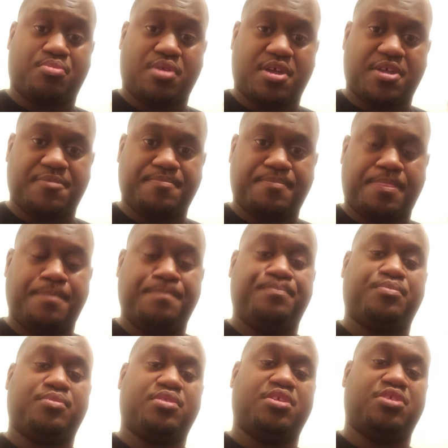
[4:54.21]
right,
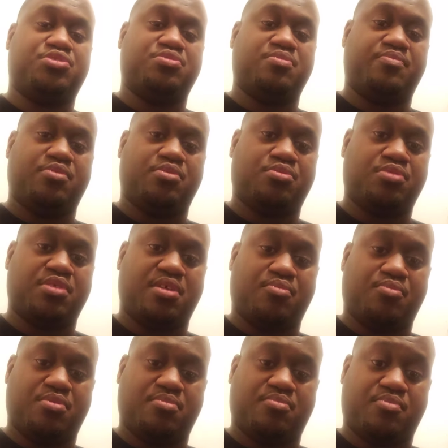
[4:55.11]
get your vehicle
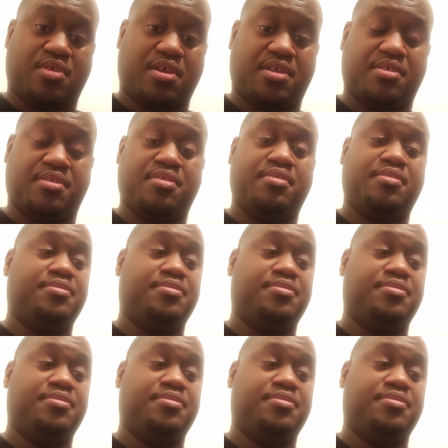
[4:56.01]
that run right.